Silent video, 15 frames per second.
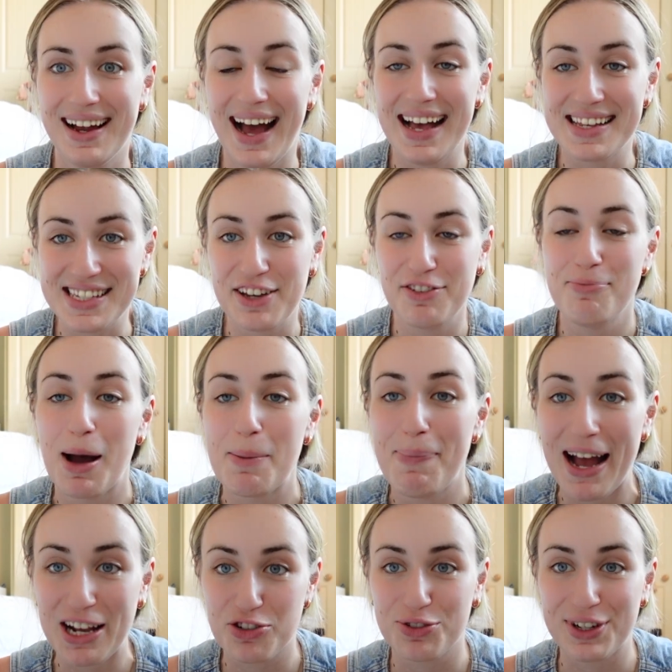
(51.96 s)
As if my
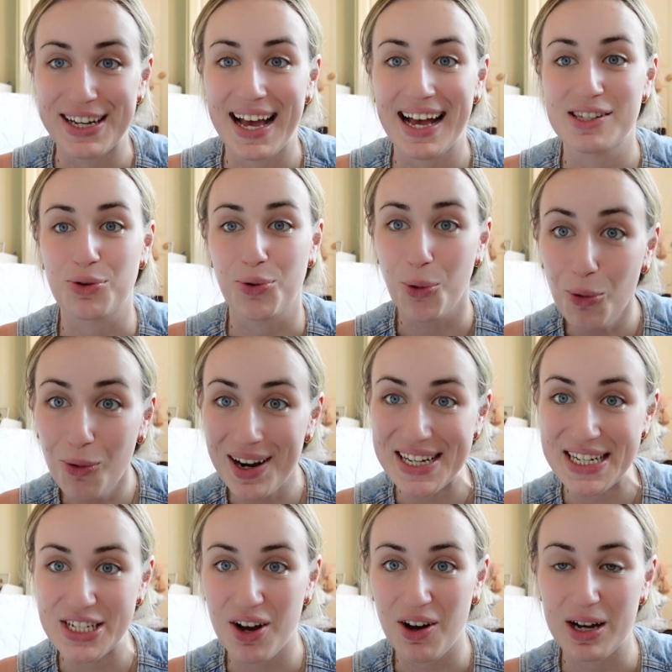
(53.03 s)
battery has already
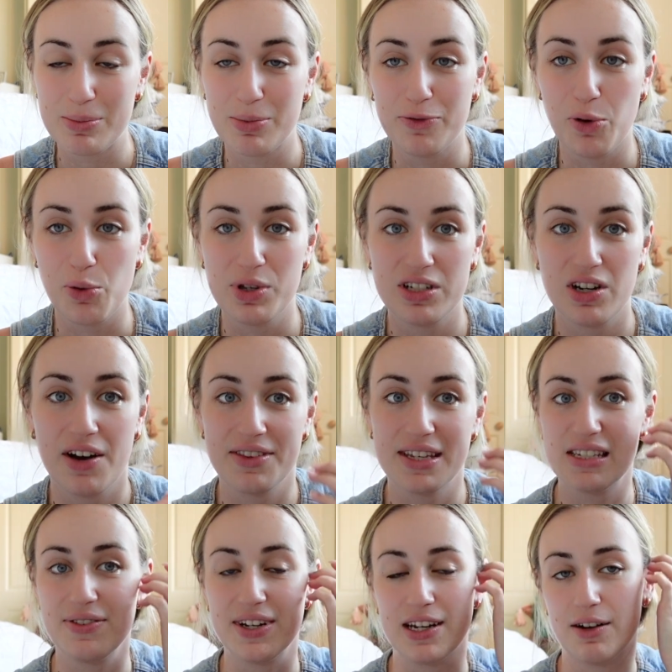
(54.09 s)
died before starting
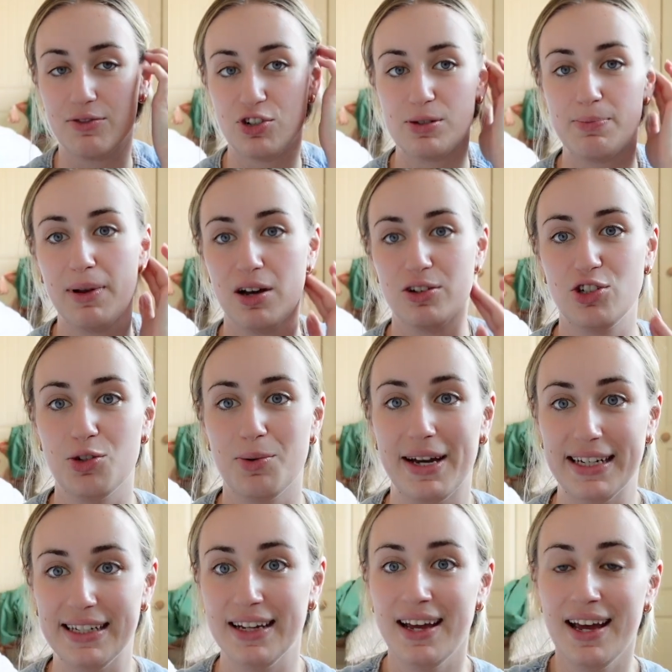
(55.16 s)
this video. I've just plugged you
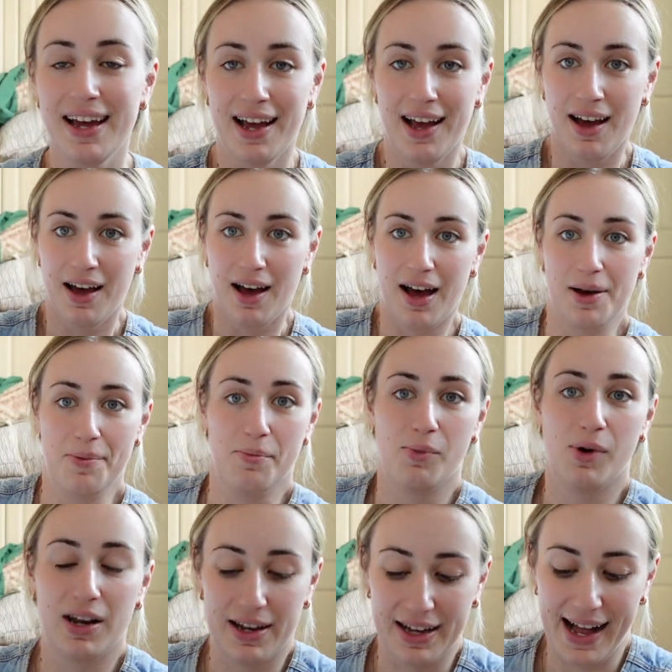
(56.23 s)
in
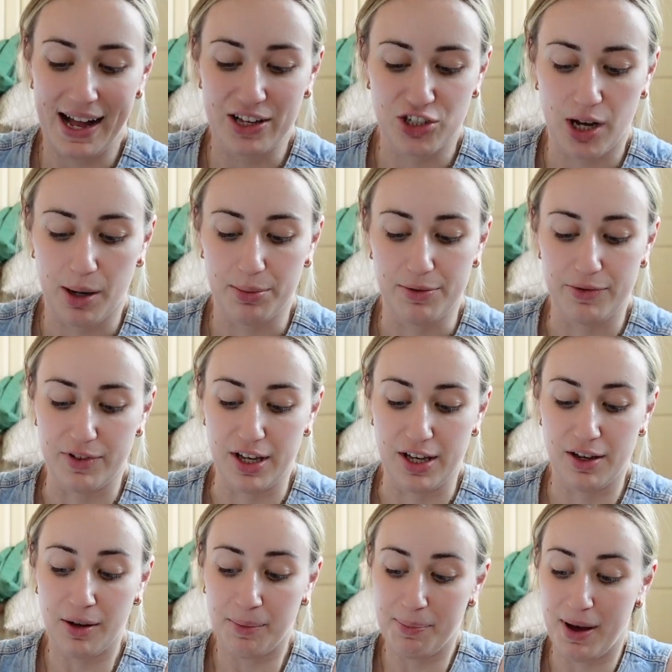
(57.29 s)
while I catch up with
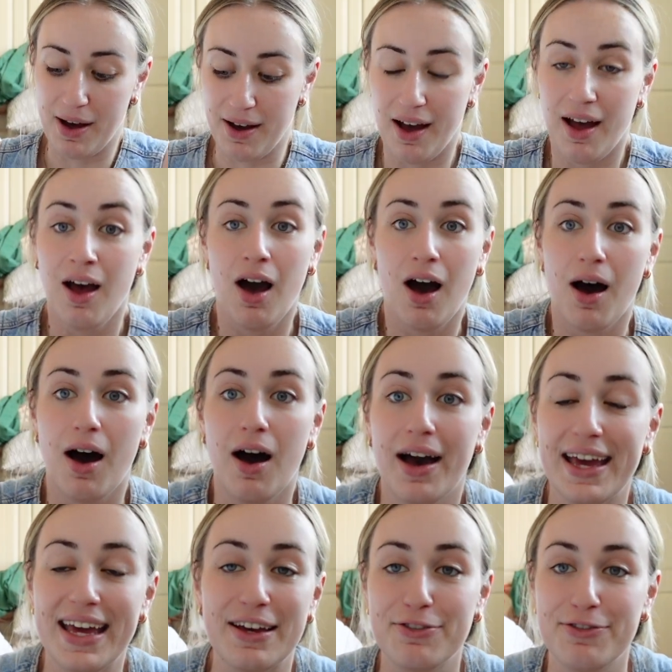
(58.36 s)
you, but
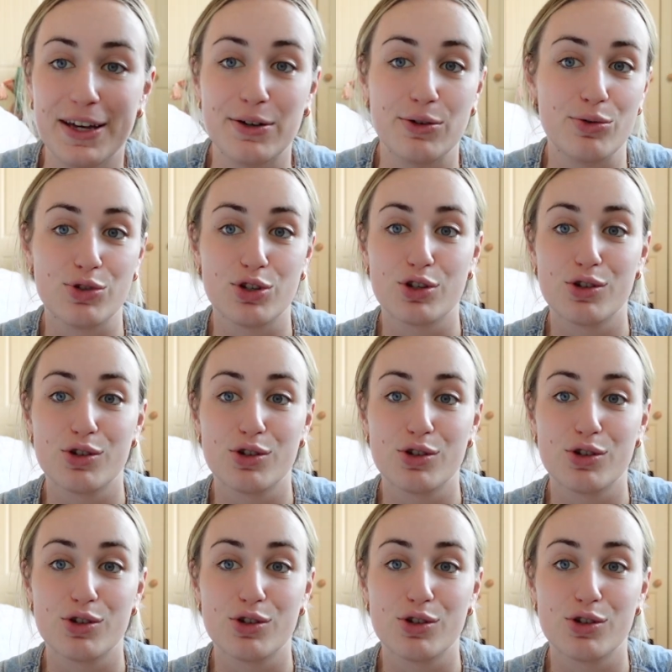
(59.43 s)
it feels